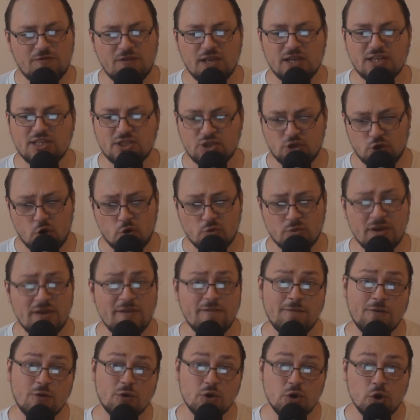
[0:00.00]
to feel sorry
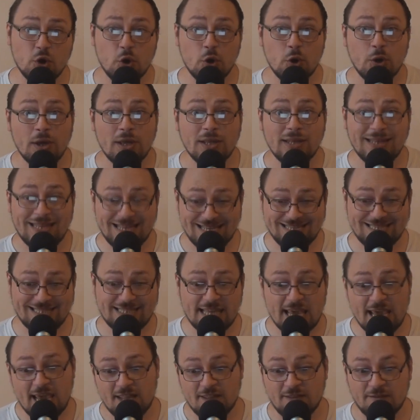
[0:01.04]
for your
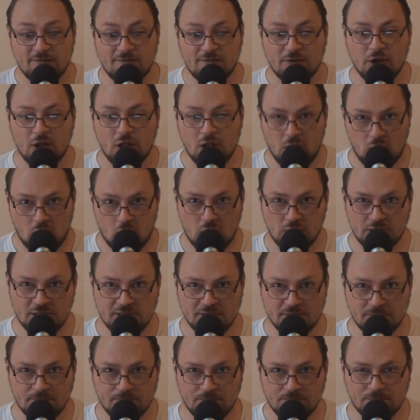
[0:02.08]
disdainful
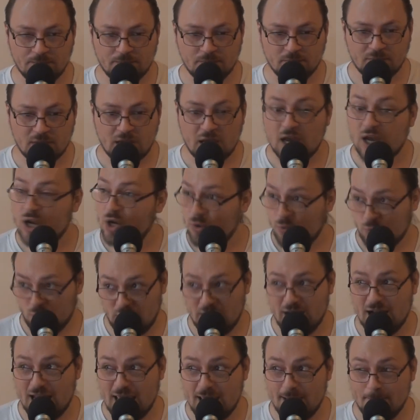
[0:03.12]
lot?
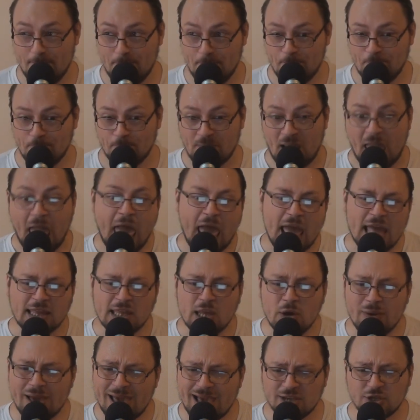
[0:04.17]
Really?
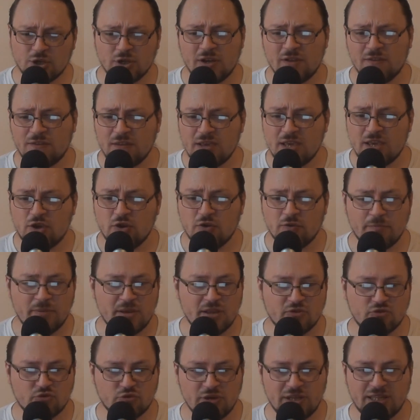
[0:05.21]
No, I actually think you've
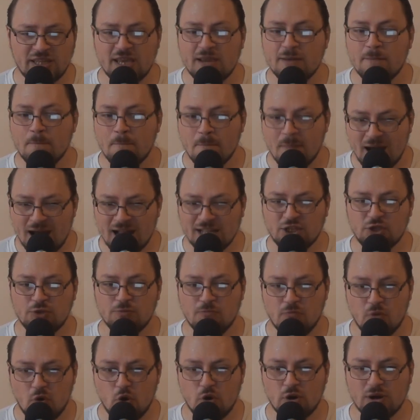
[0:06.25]
been treated much
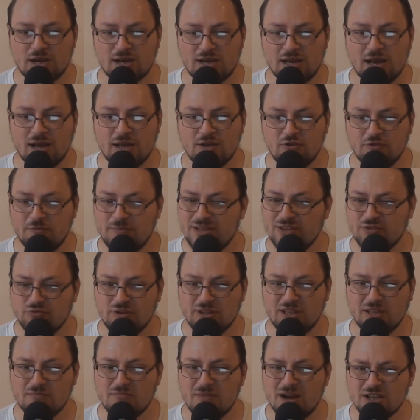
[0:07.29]
more
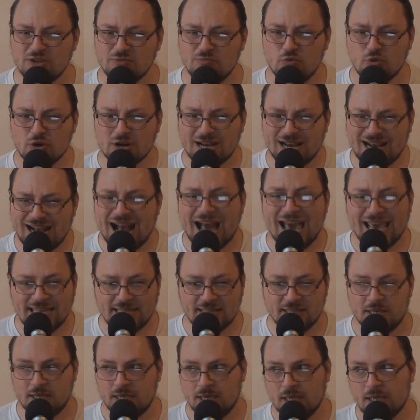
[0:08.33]

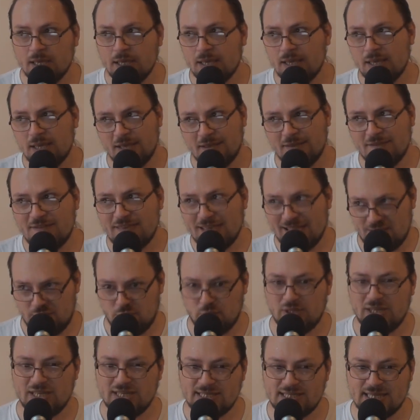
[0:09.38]
kinder than
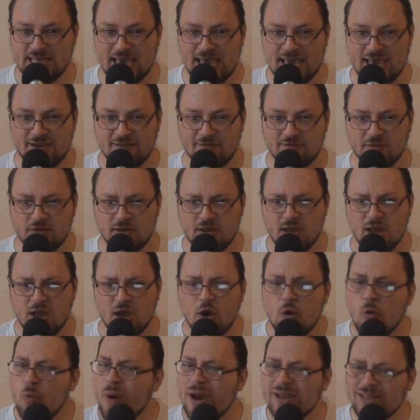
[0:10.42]
you deserve.
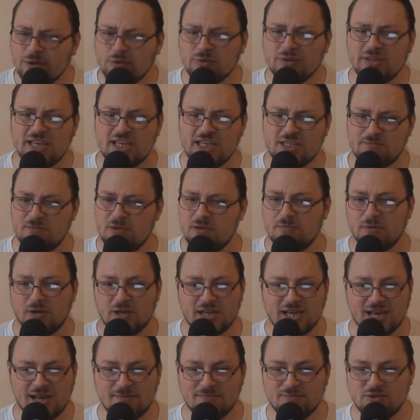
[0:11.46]
Why don't these people
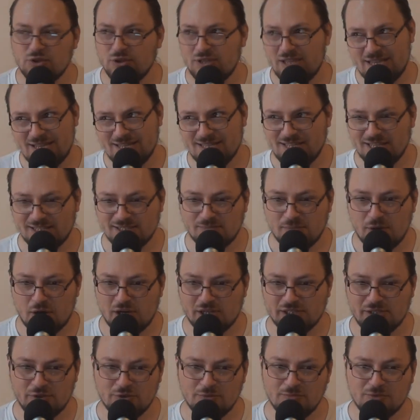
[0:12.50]
come to the
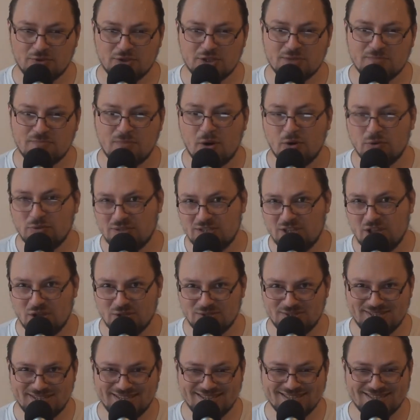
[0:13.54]
intermarium to spout
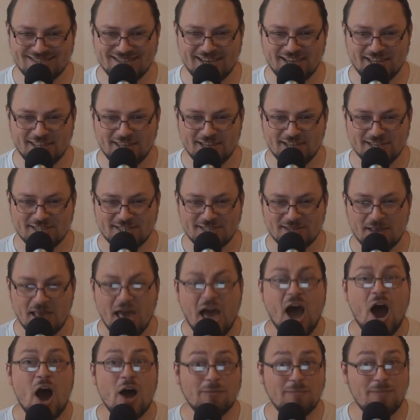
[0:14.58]
nonsense like this?
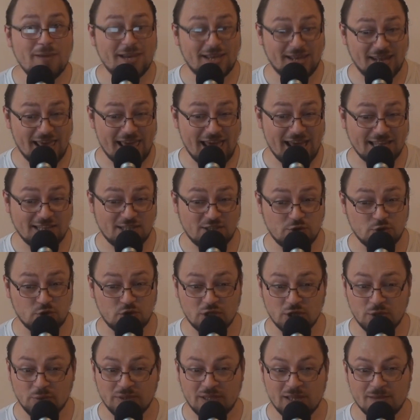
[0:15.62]
I'd be glad to
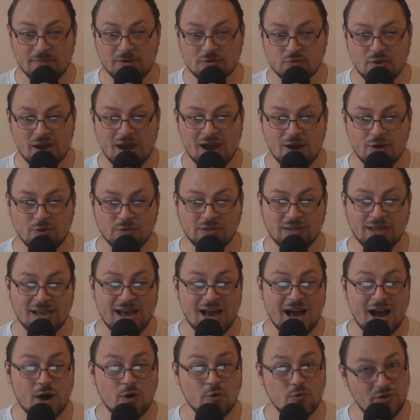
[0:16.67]
show them around
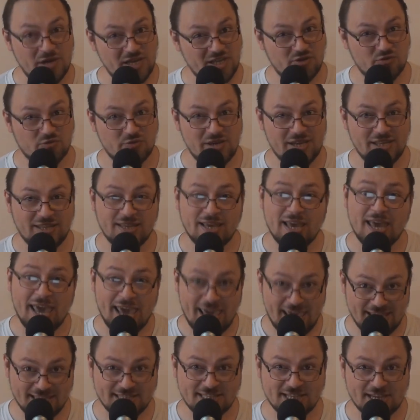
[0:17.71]
how we treat
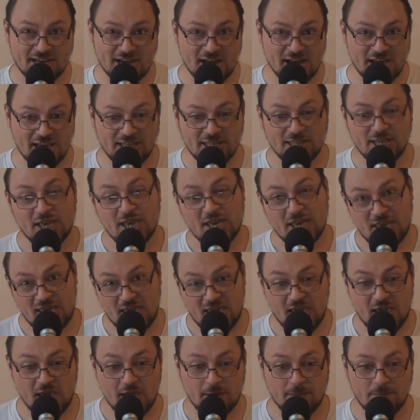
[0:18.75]
his kind
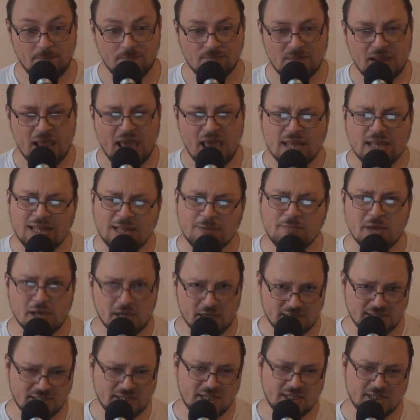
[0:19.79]
here. Not
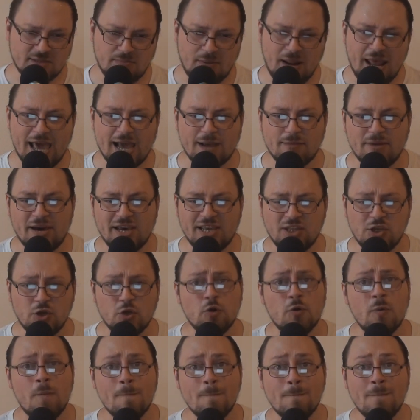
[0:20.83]
because he's black, mind
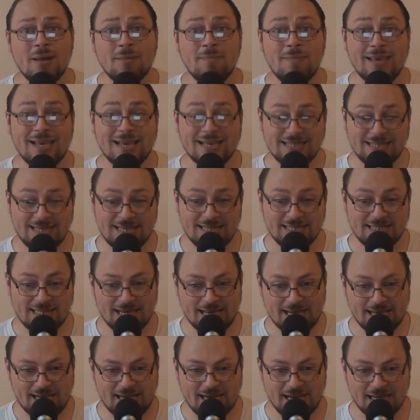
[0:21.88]
you, but because he's
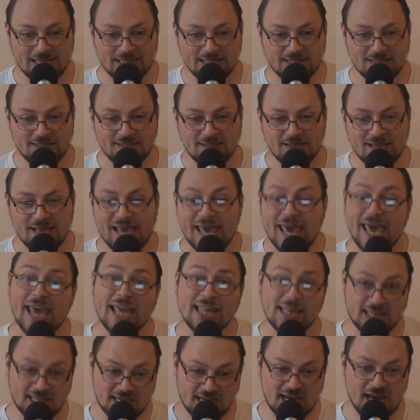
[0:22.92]
a cunt.
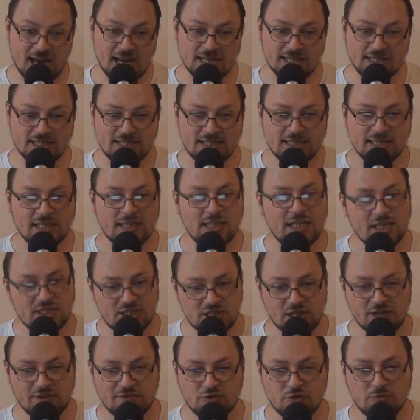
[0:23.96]
And cunts
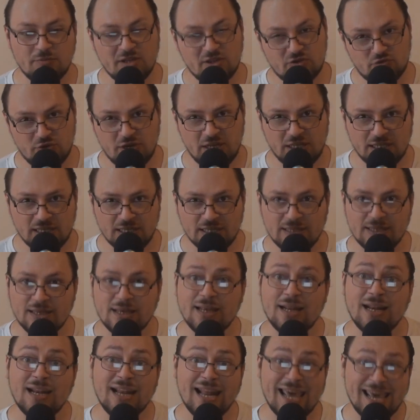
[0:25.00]
deserve to be treated
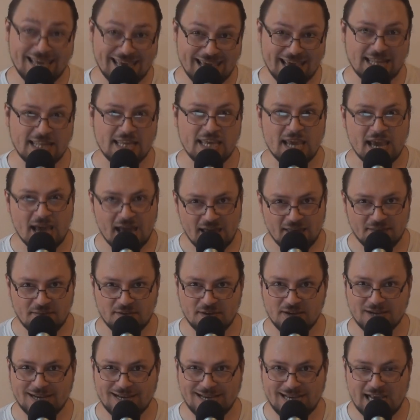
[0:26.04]
like any
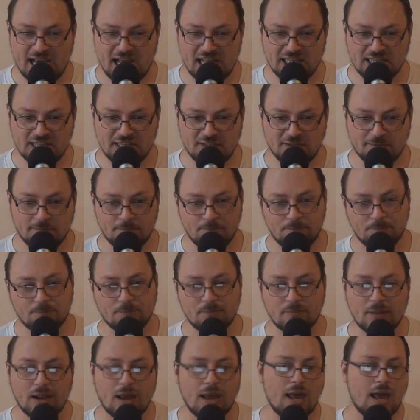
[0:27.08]
other cunt.
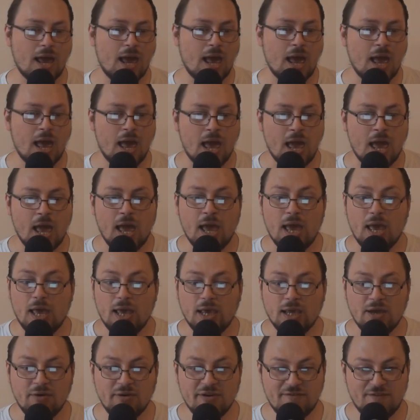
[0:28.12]

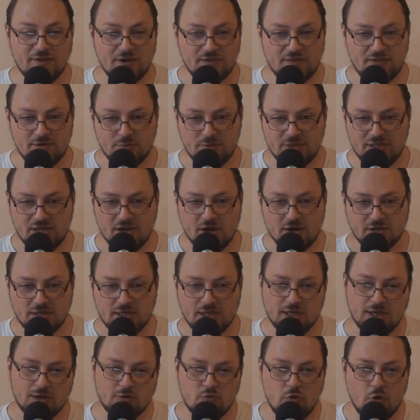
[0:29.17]
Going further with the
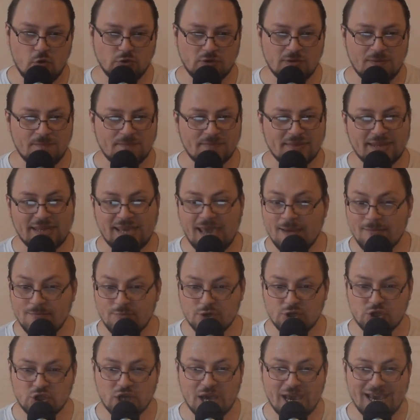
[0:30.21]
article, quote,
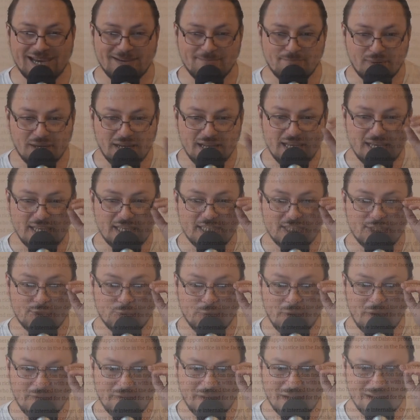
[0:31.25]
Cambridgeshire police
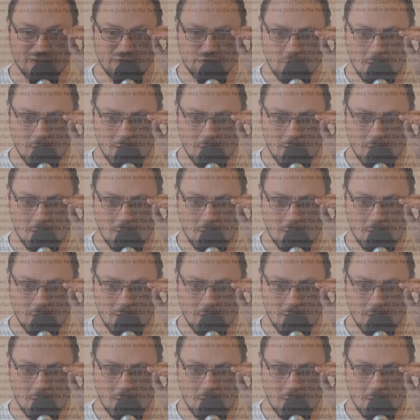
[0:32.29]
swiftly